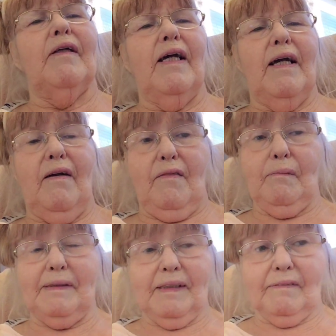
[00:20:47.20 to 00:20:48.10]
take care of
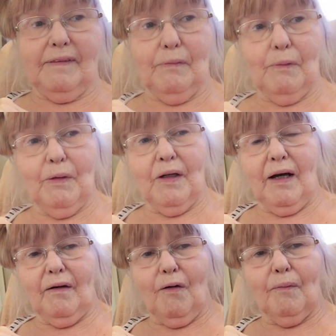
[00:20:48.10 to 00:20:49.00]
themselves when we're
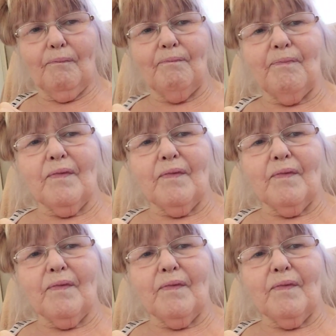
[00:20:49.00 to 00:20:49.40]
not home.